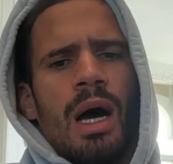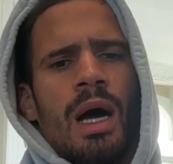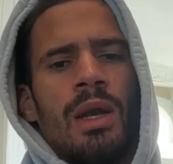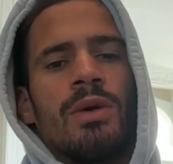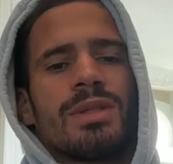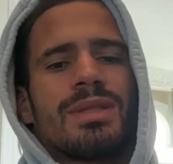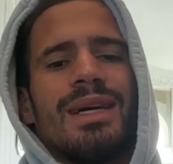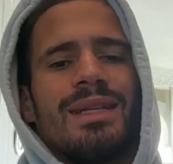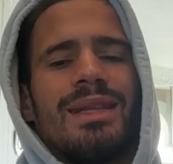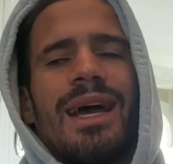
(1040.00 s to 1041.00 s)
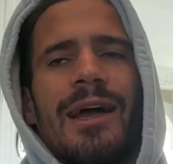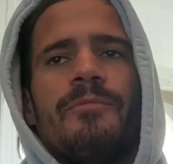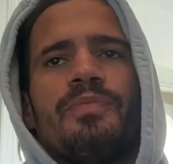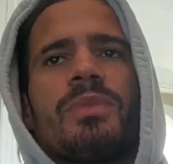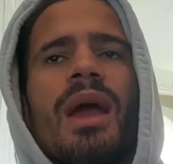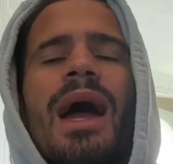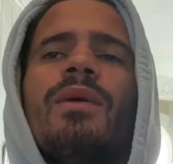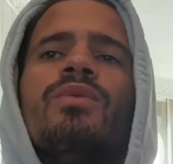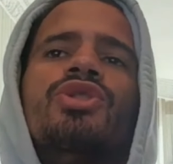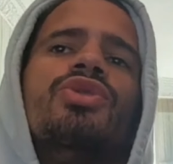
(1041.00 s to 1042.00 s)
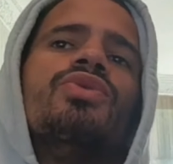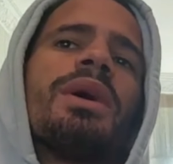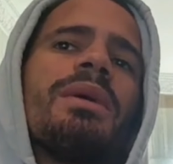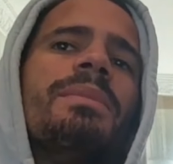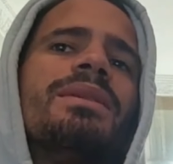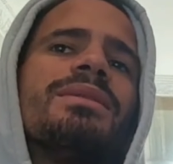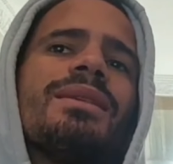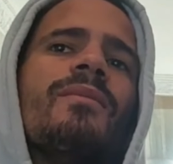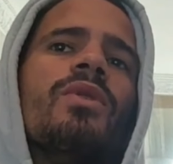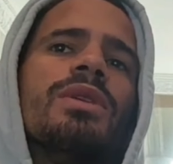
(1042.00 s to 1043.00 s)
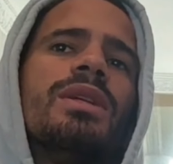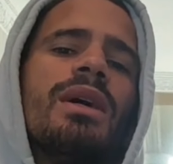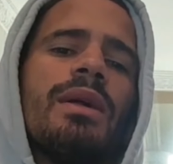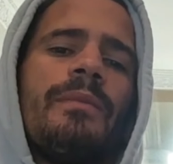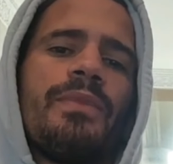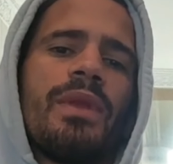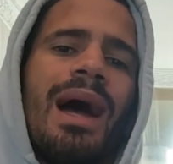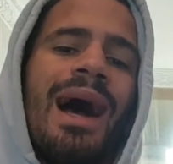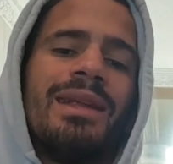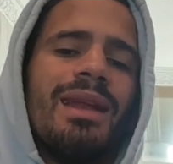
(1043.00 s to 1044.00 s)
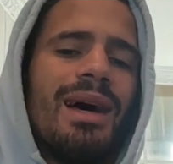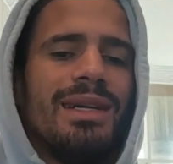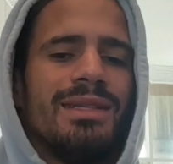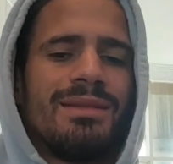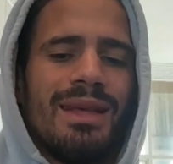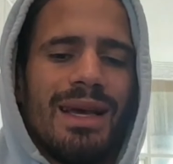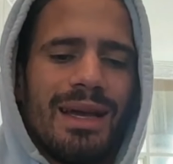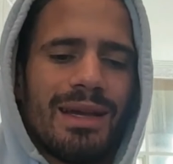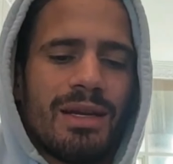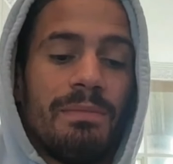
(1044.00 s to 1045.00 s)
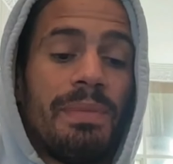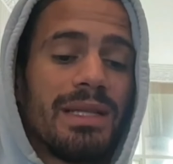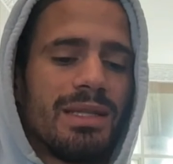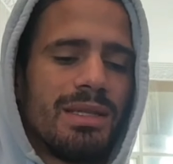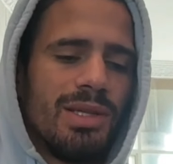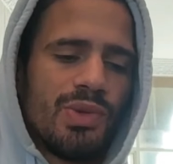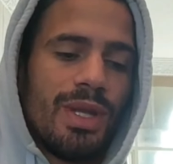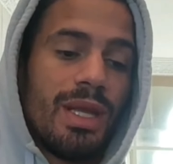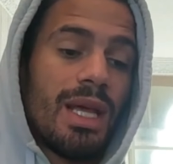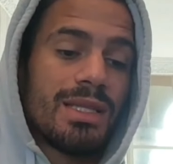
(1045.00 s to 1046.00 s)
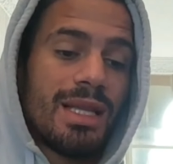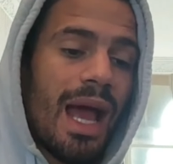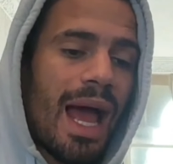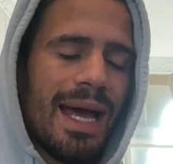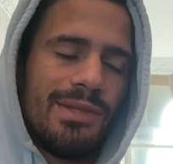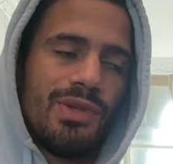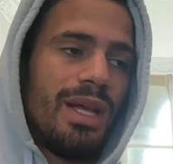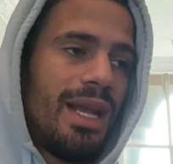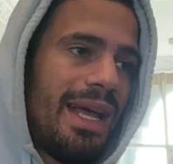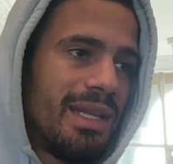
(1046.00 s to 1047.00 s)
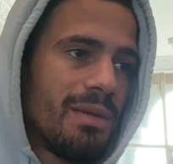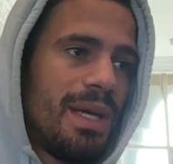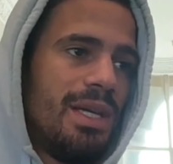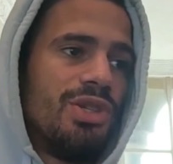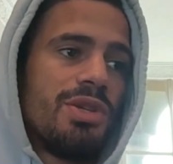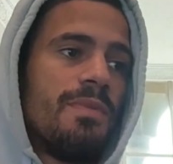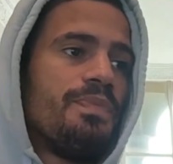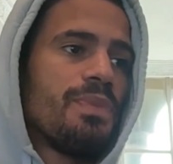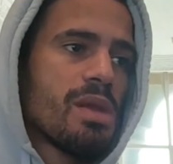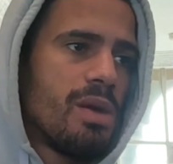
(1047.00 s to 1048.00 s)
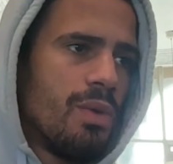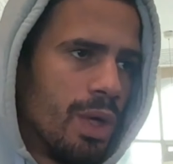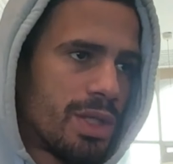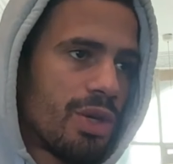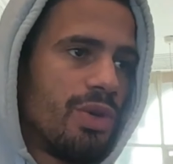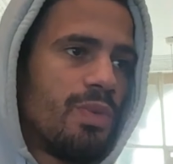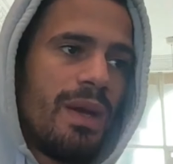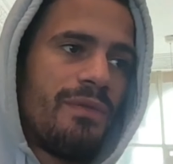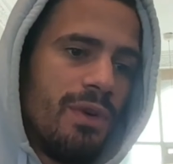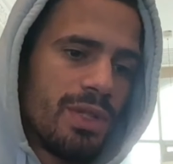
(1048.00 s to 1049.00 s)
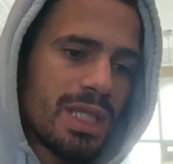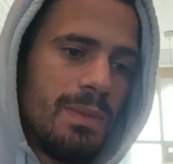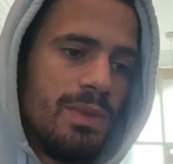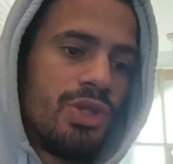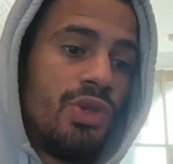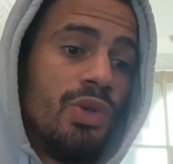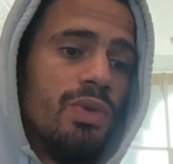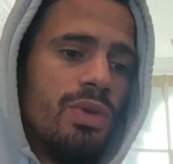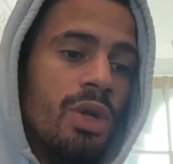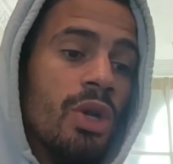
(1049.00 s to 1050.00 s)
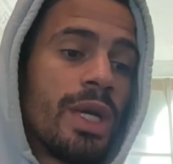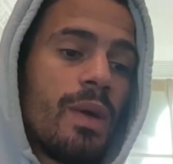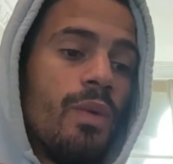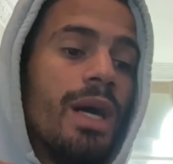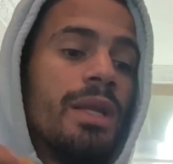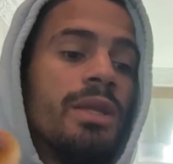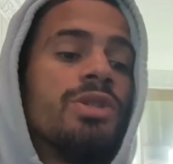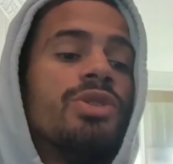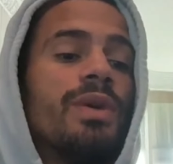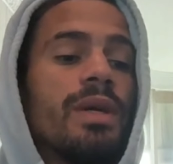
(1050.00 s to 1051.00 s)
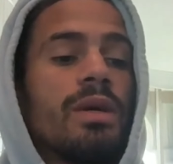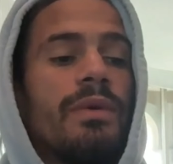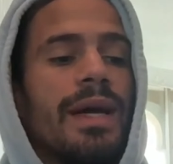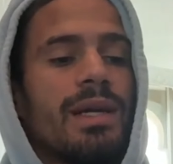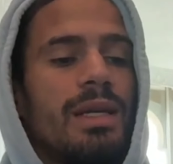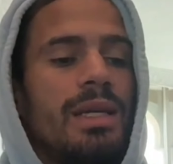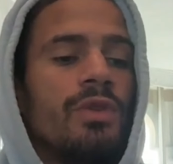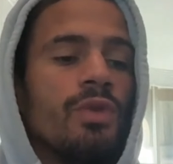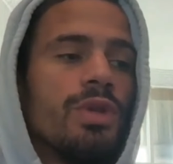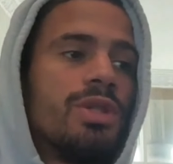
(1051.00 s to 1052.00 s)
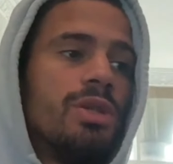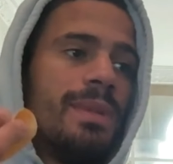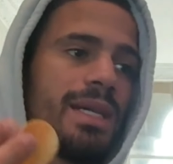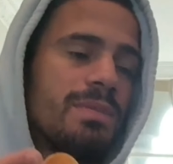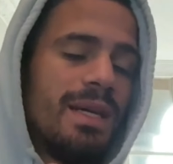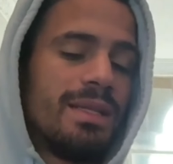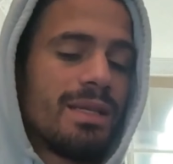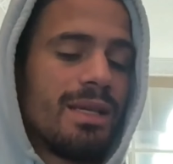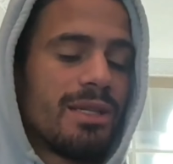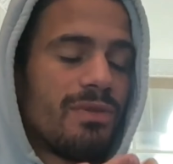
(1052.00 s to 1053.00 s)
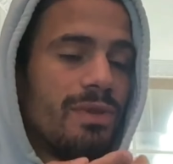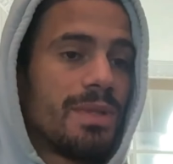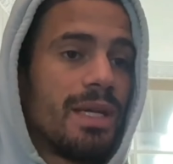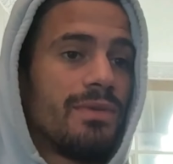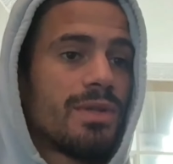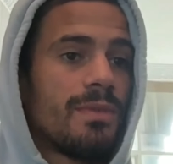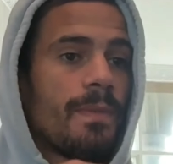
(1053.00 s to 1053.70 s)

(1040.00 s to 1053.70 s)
Alongside that, how would you recommend someone analyze their competitors, whether that's their ads or their landing pages? What's a good way for someone to look at what others are doing correctly in order to maximize success for themselves?